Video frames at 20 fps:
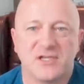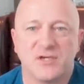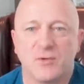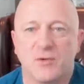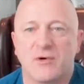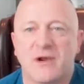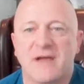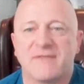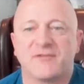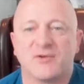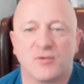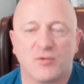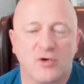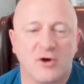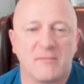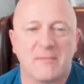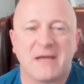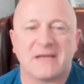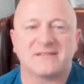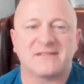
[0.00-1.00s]
and you won't have to
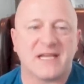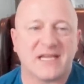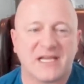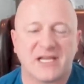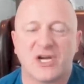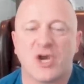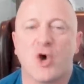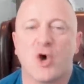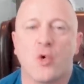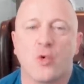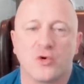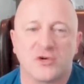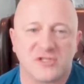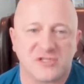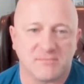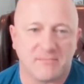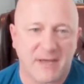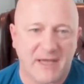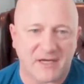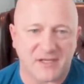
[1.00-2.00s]
worry about taking
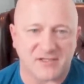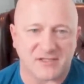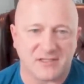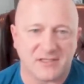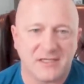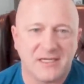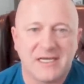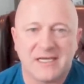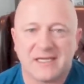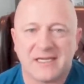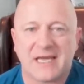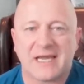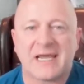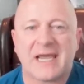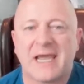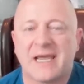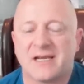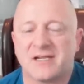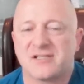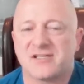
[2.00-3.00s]
horse medicine like
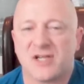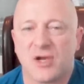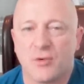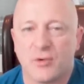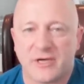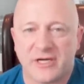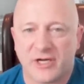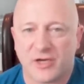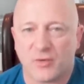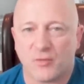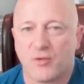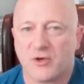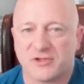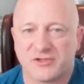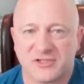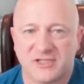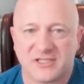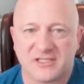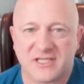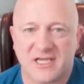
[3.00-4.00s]
Candace Owen here
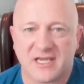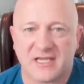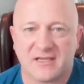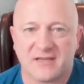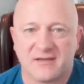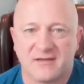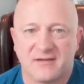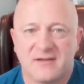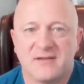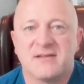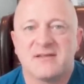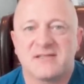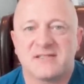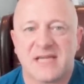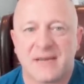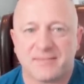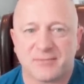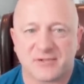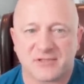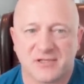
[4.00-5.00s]
wants you to take.
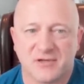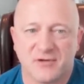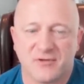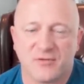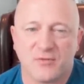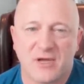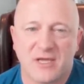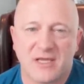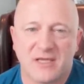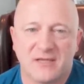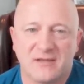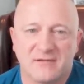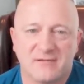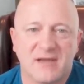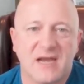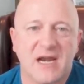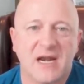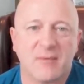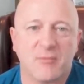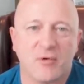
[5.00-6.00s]
Sappers clear the way,
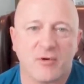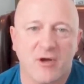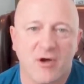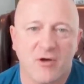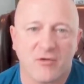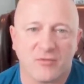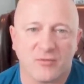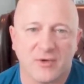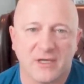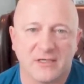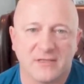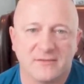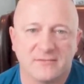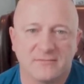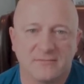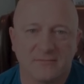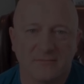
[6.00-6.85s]
airborne all the way.